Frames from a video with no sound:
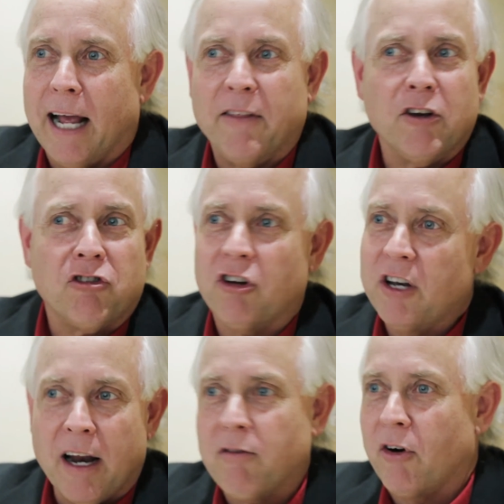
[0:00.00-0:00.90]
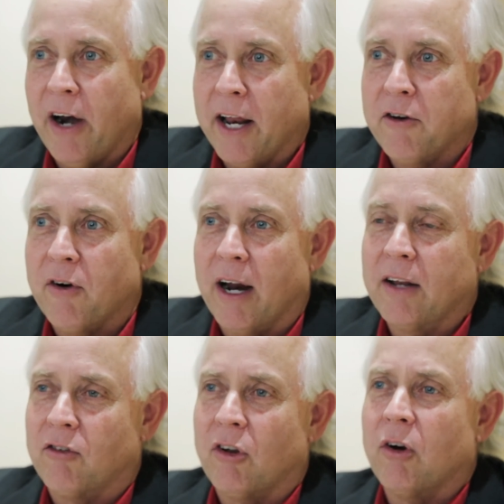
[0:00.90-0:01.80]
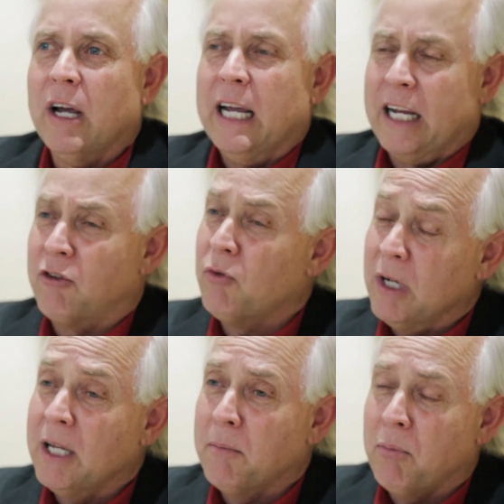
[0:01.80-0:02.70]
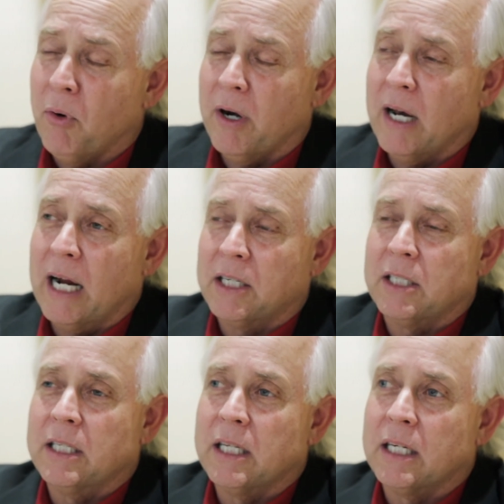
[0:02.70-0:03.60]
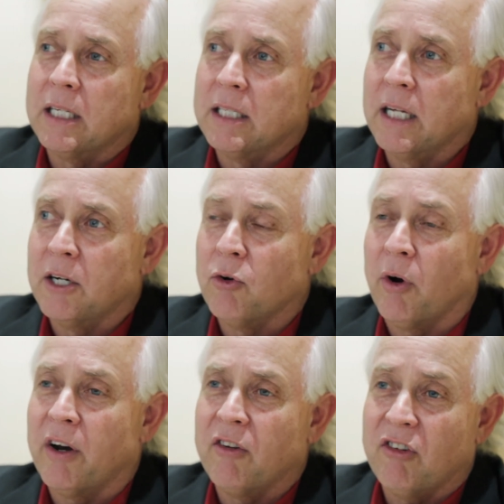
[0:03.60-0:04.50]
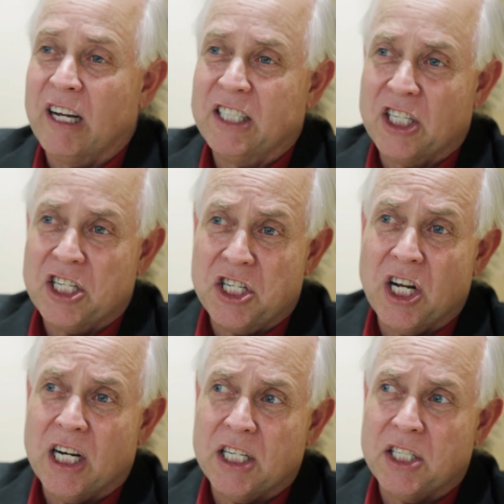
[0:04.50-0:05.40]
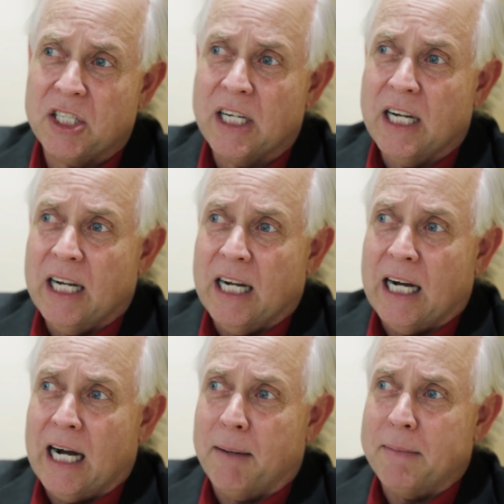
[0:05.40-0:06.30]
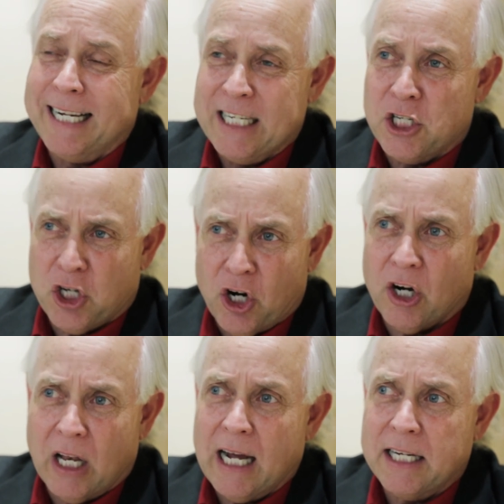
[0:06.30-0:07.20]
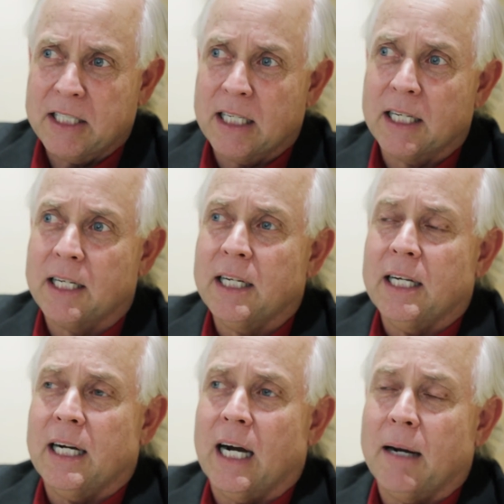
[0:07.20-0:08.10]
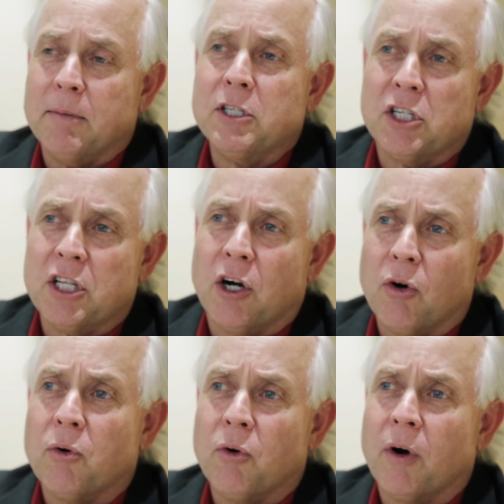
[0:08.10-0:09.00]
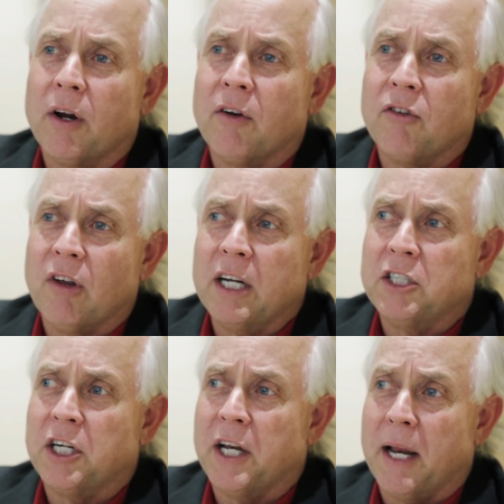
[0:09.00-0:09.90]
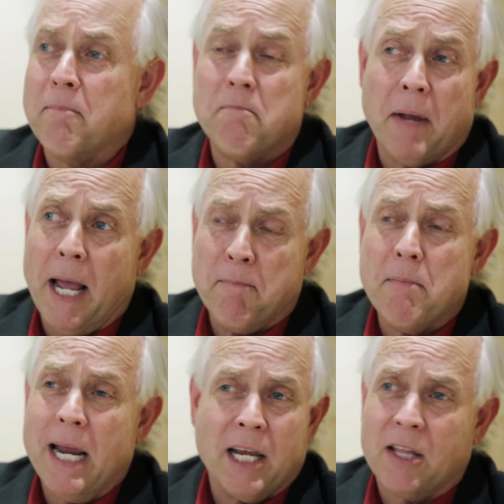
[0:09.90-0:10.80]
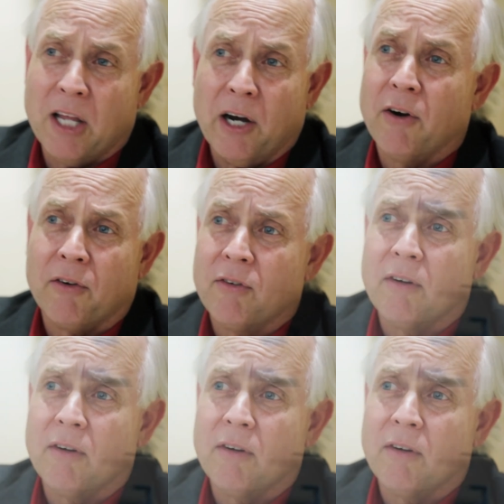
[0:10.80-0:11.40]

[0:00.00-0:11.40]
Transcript: And this should never end, right? So it's really important actually that an organization does internalize it into their own organization and make it theirs.